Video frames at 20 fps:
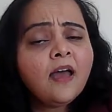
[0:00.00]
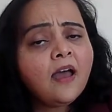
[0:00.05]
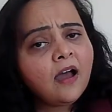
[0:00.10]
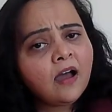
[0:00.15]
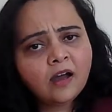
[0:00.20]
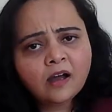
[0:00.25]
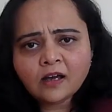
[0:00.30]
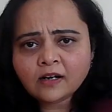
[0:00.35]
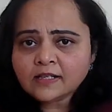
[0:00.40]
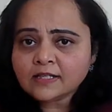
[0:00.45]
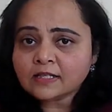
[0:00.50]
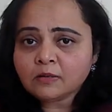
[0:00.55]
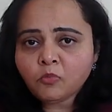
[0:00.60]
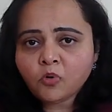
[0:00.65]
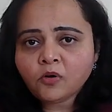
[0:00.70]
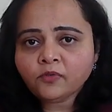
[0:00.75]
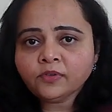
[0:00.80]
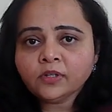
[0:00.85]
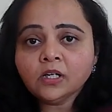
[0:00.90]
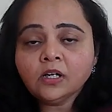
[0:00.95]
are some
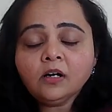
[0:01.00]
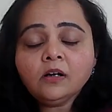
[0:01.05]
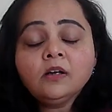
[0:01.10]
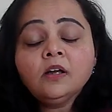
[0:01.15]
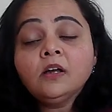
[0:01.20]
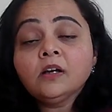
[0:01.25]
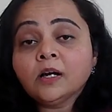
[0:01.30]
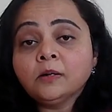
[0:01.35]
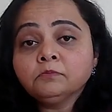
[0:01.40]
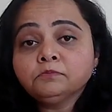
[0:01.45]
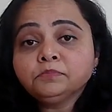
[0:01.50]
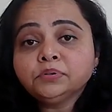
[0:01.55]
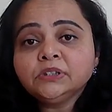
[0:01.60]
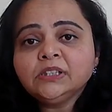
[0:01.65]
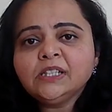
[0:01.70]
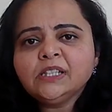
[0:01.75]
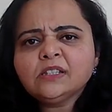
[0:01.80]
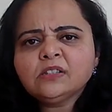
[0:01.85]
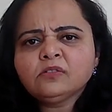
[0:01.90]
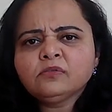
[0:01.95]
of the
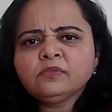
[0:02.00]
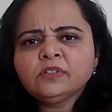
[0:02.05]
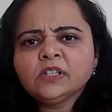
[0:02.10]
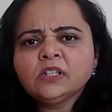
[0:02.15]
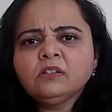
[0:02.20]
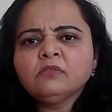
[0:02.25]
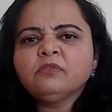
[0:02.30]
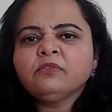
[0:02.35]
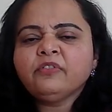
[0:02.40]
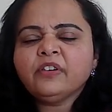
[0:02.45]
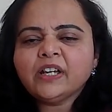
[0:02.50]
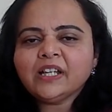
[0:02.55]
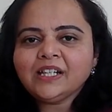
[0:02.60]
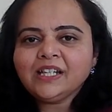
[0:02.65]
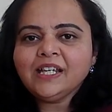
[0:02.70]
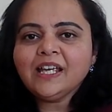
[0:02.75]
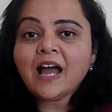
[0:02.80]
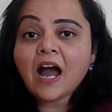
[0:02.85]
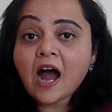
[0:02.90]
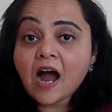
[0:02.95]
companies with
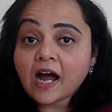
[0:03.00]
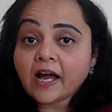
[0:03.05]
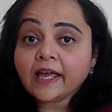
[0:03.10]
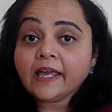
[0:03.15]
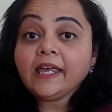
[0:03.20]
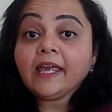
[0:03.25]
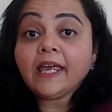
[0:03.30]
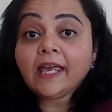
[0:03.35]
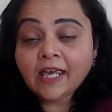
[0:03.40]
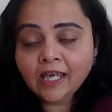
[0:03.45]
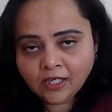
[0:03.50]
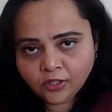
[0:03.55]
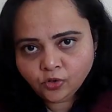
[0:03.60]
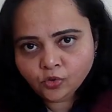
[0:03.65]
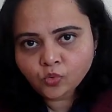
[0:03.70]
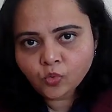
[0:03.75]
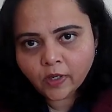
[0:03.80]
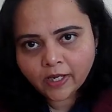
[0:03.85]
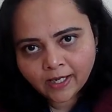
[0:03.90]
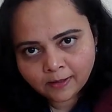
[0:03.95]
very high
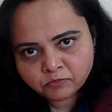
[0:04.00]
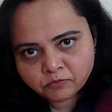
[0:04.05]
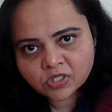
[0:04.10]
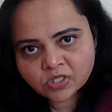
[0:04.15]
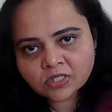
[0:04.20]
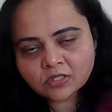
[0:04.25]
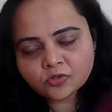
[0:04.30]
AUMs.